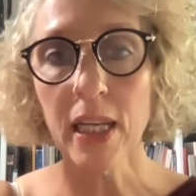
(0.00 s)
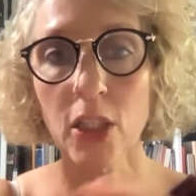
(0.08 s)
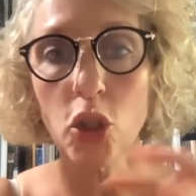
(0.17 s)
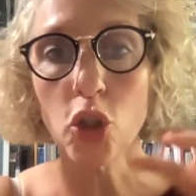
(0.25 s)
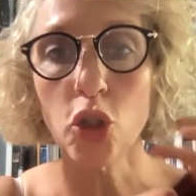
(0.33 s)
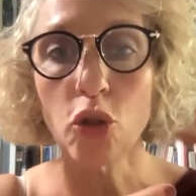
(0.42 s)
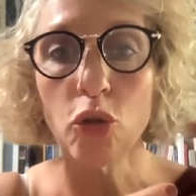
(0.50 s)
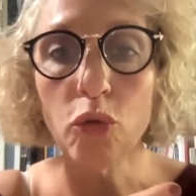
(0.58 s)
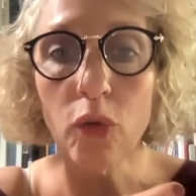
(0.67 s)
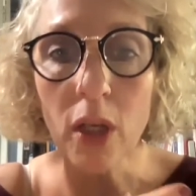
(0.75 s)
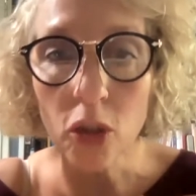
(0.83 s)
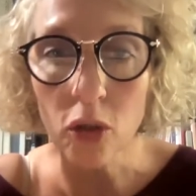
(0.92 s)
that
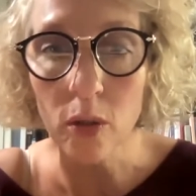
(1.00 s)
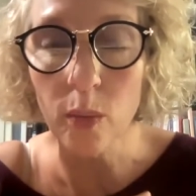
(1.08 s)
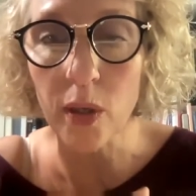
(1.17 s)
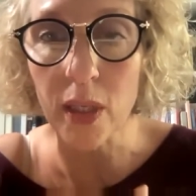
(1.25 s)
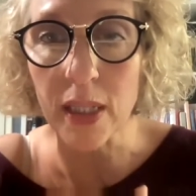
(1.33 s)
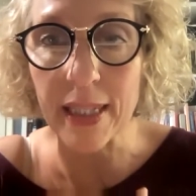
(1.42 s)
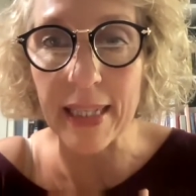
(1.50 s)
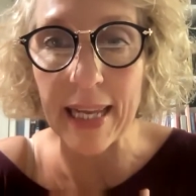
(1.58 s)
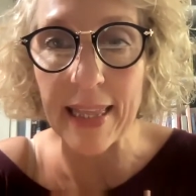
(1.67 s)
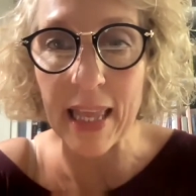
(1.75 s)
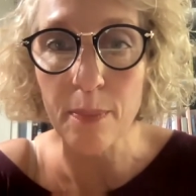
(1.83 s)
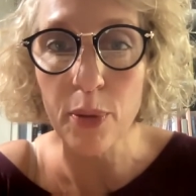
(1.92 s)
structural work is
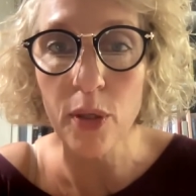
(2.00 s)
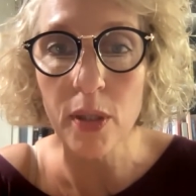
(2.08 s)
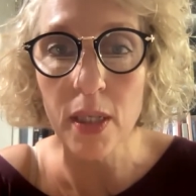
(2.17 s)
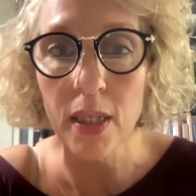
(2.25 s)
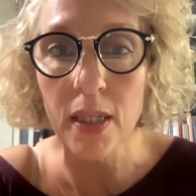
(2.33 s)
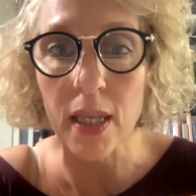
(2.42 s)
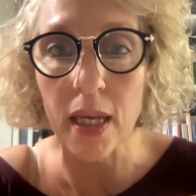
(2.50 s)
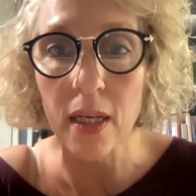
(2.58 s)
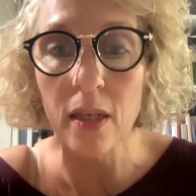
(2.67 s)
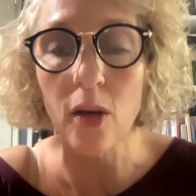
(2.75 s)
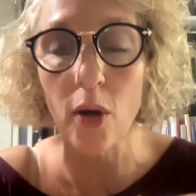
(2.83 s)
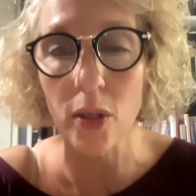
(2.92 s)
done, that person is
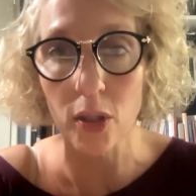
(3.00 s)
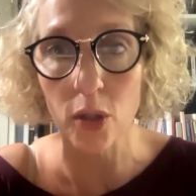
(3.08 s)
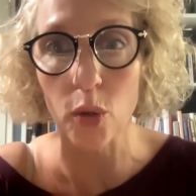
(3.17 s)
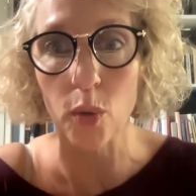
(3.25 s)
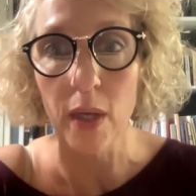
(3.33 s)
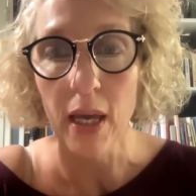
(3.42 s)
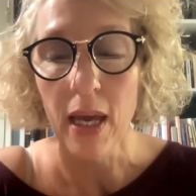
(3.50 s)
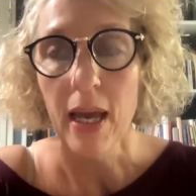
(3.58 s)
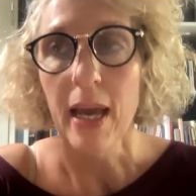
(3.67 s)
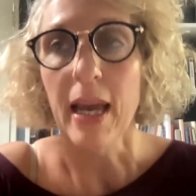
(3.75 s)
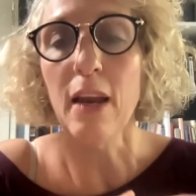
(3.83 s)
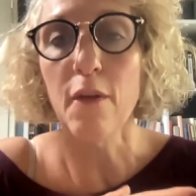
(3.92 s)
then going to
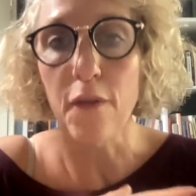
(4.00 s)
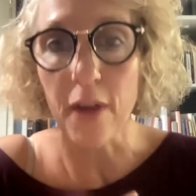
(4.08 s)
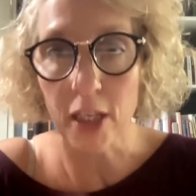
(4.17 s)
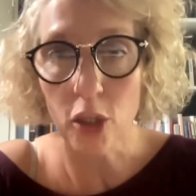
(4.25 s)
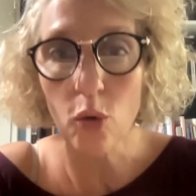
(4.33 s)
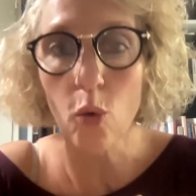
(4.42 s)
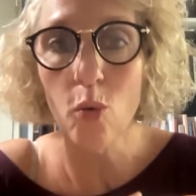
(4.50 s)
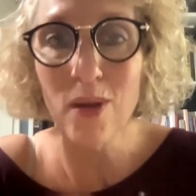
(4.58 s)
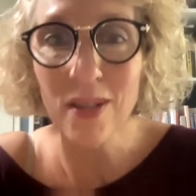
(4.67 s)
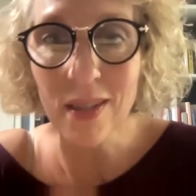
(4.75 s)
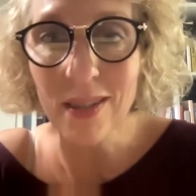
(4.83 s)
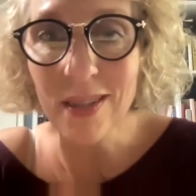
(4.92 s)
invest
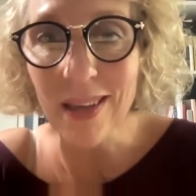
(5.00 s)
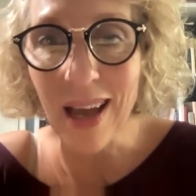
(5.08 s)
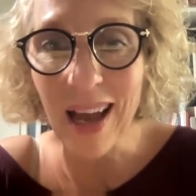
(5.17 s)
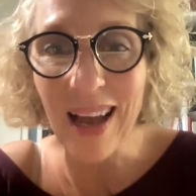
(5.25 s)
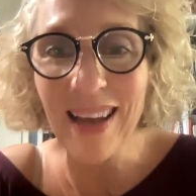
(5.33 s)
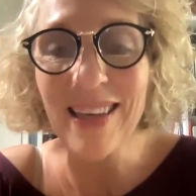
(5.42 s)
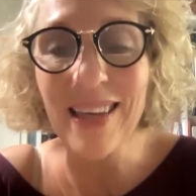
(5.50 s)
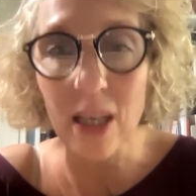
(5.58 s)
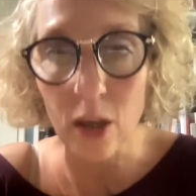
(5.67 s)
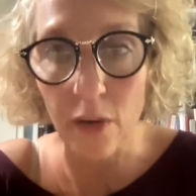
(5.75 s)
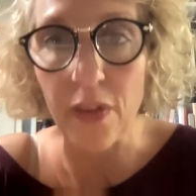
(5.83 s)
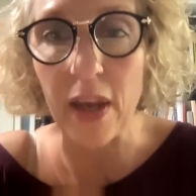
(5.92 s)
almost as a
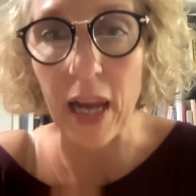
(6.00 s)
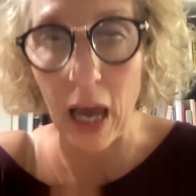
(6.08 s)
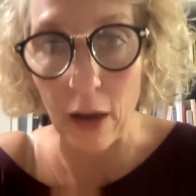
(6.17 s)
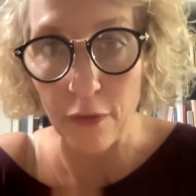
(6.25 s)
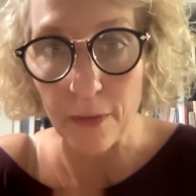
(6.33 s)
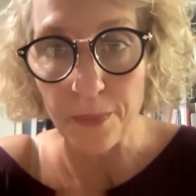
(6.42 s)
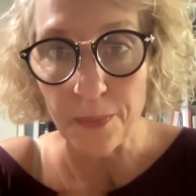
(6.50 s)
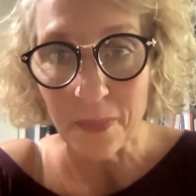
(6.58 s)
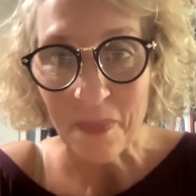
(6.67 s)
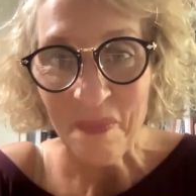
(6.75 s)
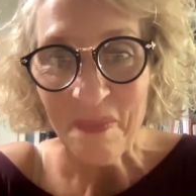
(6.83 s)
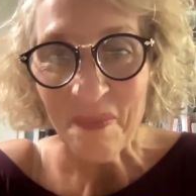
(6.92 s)
year of their life
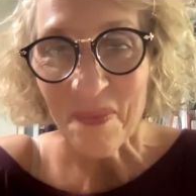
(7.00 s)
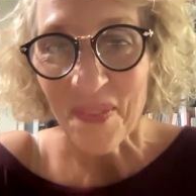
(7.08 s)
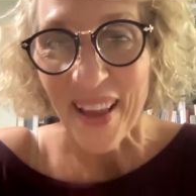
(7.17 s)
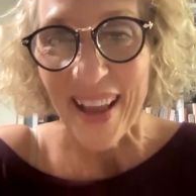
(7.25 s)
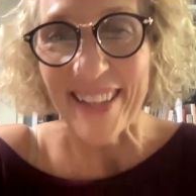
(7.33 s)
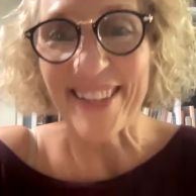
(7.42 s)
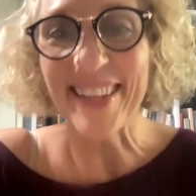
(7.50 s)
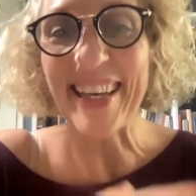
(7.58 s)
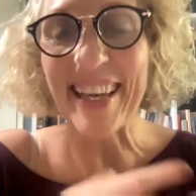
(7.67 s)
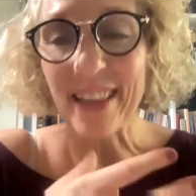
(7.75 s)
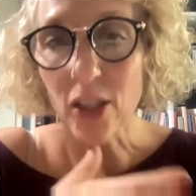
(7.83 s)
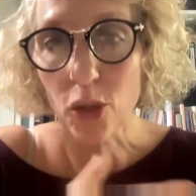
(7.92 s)
to
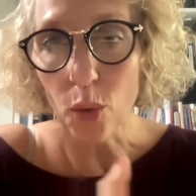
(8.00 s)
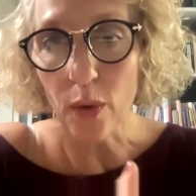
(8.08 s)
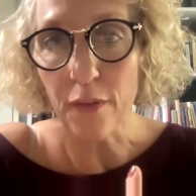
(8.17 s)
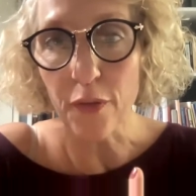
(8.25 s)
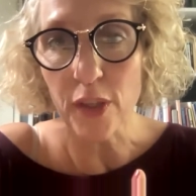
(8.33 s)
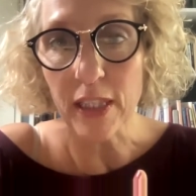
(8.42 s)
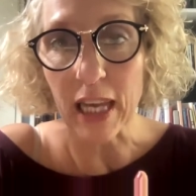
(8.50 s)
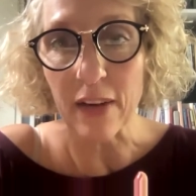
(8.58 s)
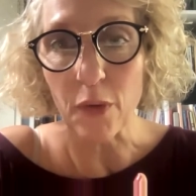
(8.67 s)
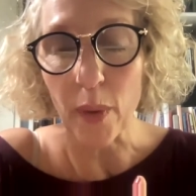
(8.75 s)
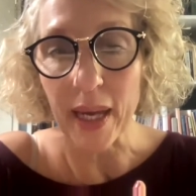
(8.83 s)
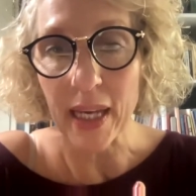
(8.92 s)
get the story first out
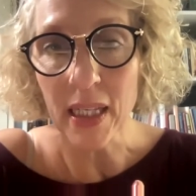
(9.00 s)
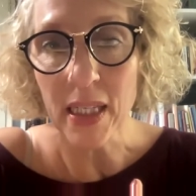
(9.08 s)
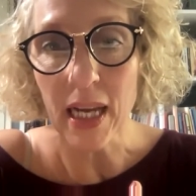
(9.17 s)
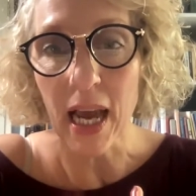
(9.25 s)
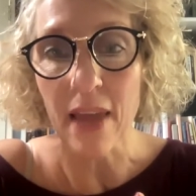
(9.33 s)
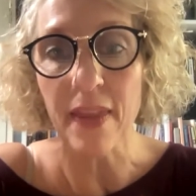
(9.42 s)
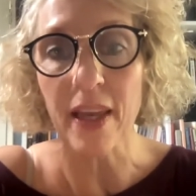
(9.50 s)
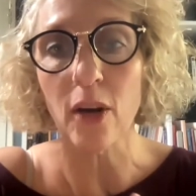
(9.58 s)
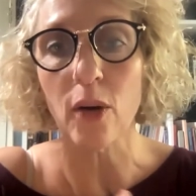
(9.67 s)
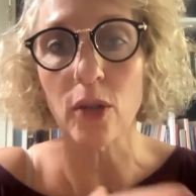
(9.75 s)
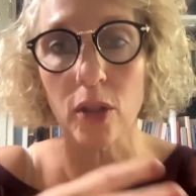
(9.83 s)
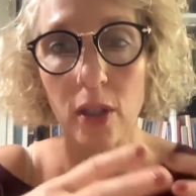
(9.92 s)
of your head and then
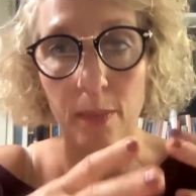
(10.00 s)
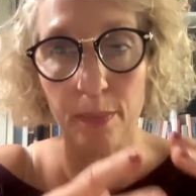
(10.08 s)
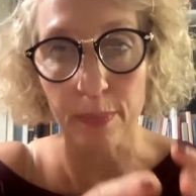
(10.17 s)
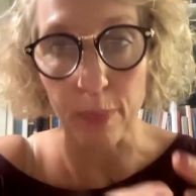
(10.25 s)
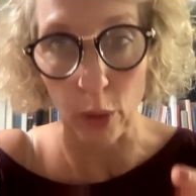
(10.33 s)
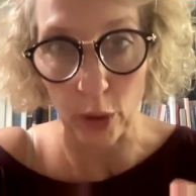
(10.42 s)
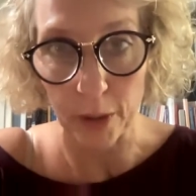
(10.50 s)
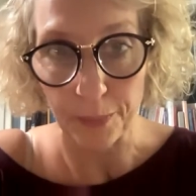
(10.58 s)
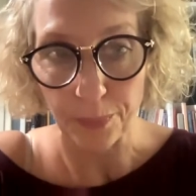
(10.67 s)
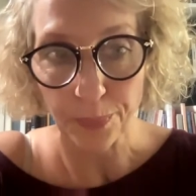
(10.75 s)
onto the book.